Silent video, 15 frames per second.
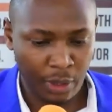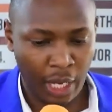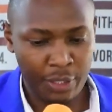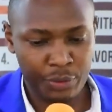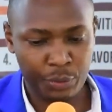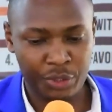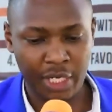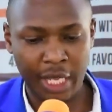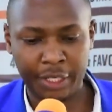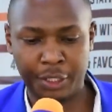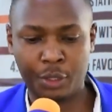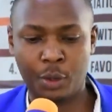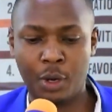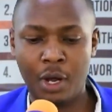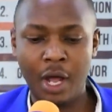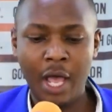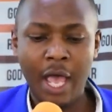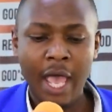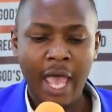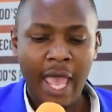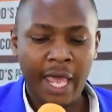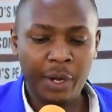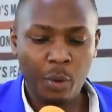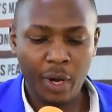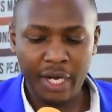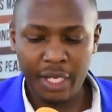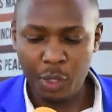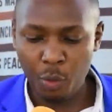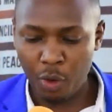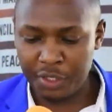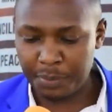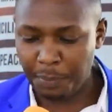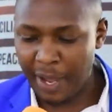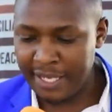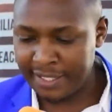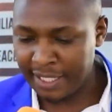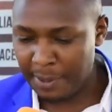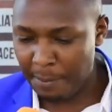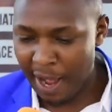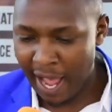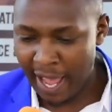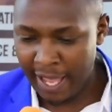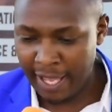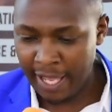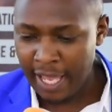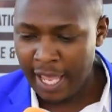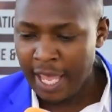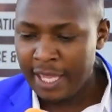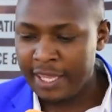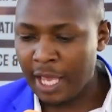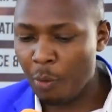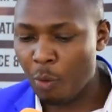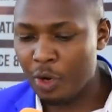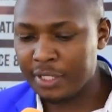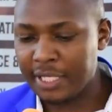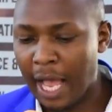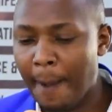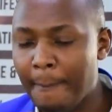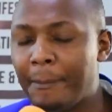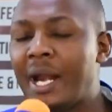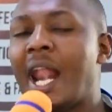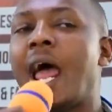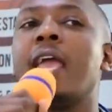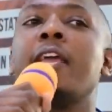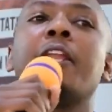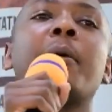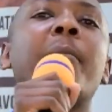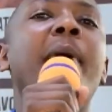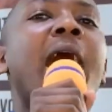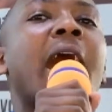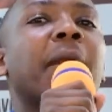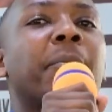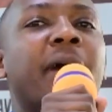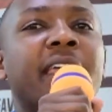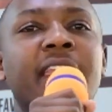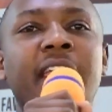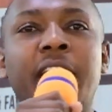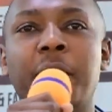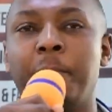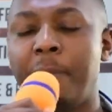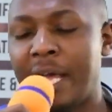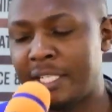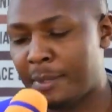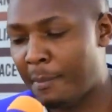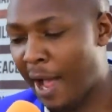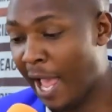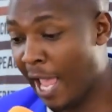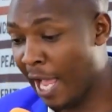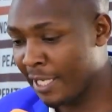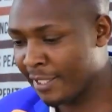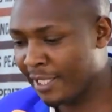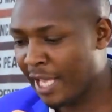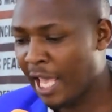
Jericho. And when he was passing by, there was a blind man by the name Bartimaeus.